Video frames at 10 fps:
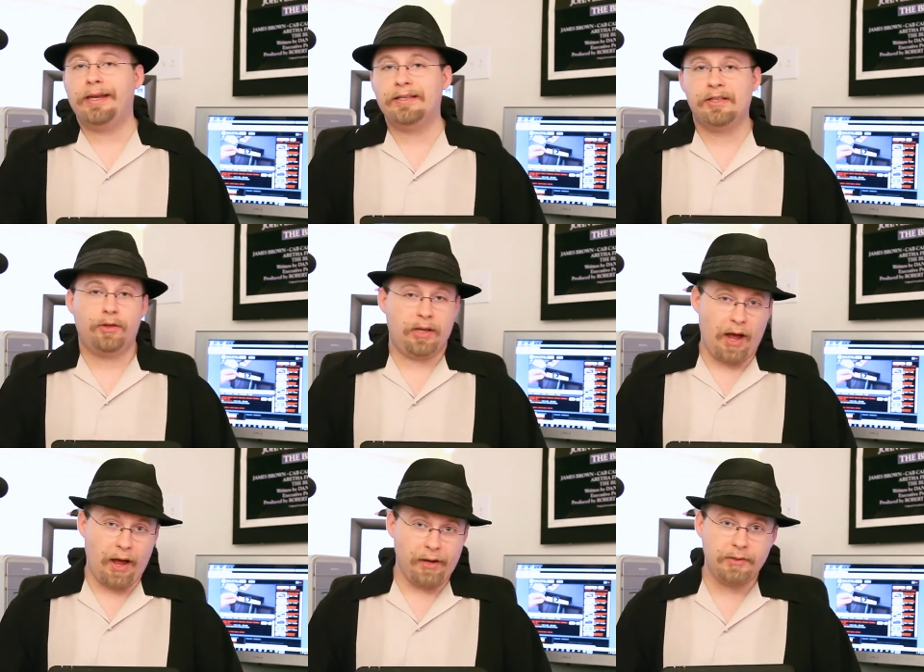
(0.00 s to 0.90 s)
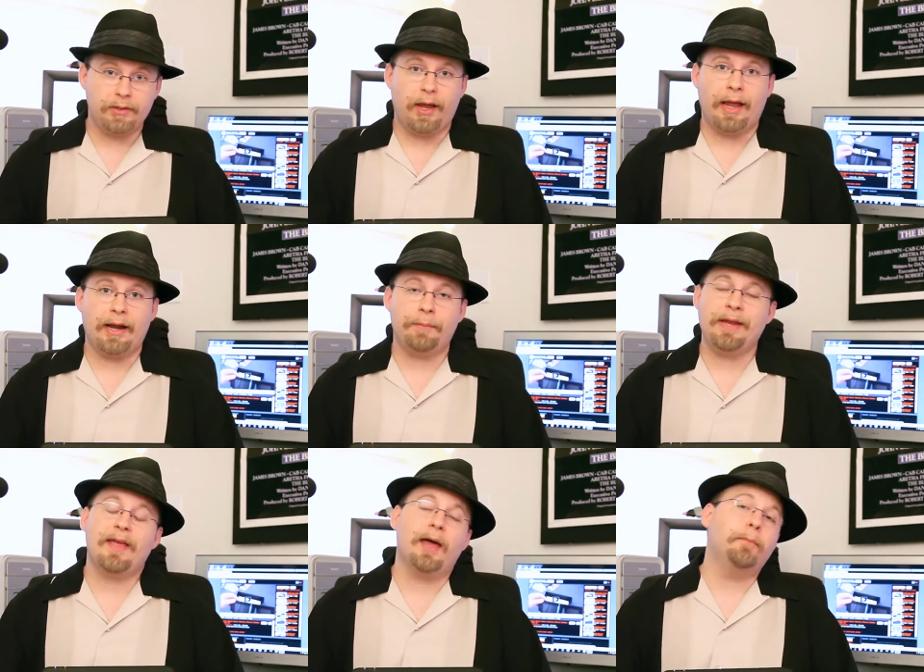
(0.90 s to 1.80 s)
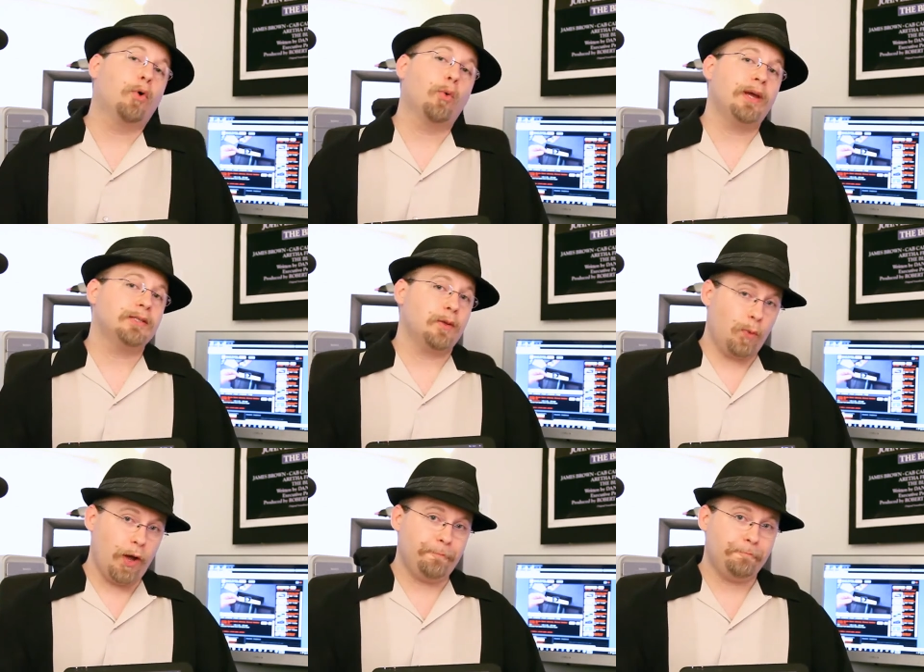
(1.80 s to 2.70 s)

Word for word: easy on the eyes, and I mean that in more ways than one.